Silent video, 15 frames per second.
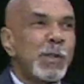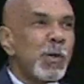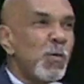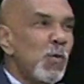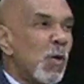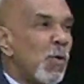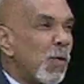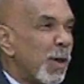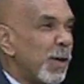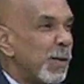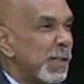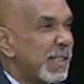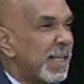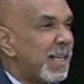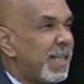to
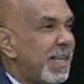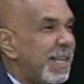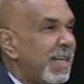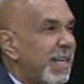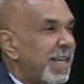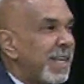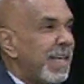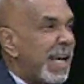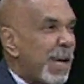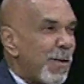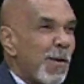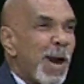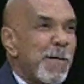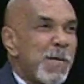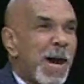Woolworths, and
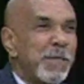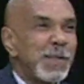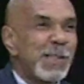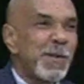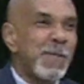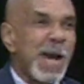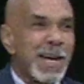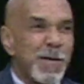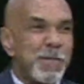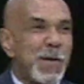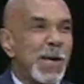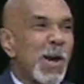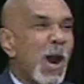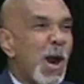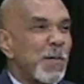grandmom used to buy them
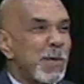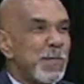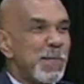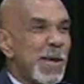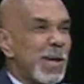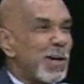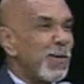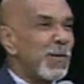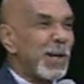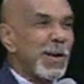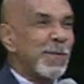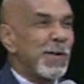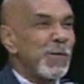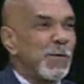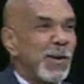Big Army Men or
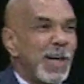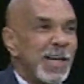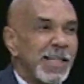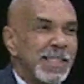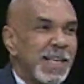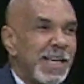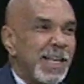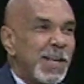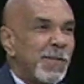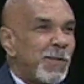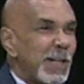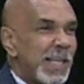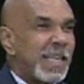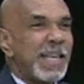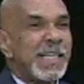whatever it was
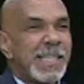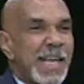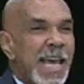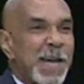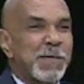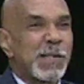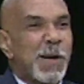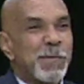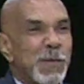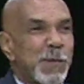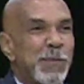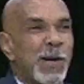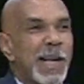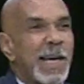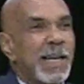for the kids to have something to
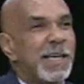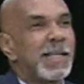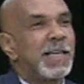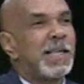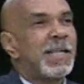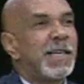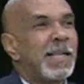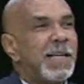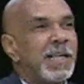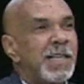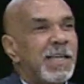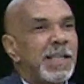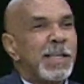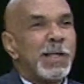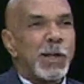play.
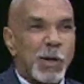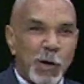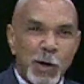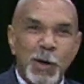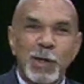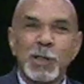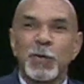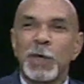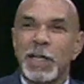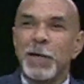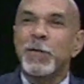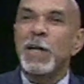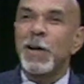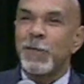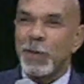The girls would
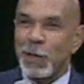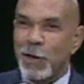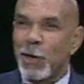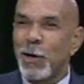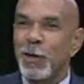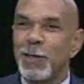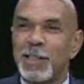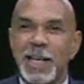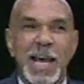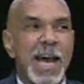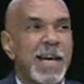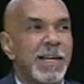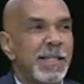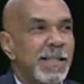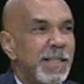get whatever the girls
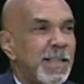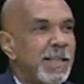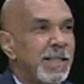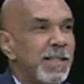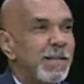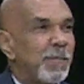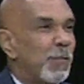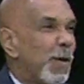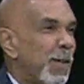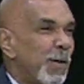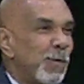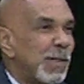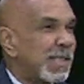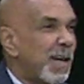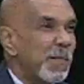got, whether it
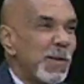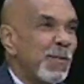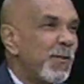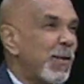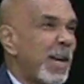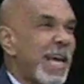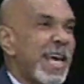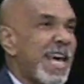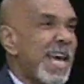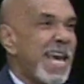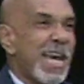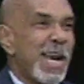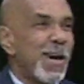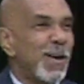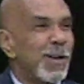was something for their
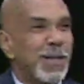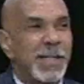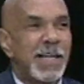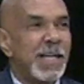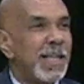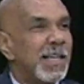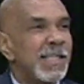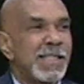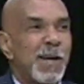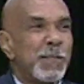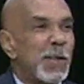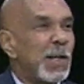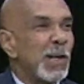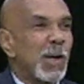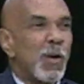hair or
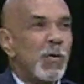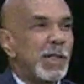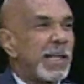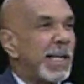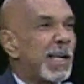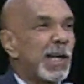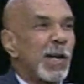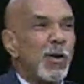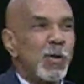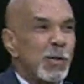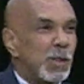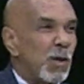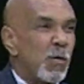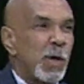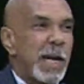something to go with their
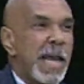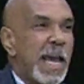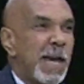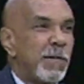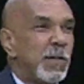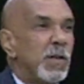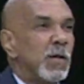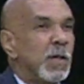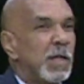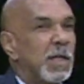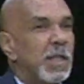clothes or what have you.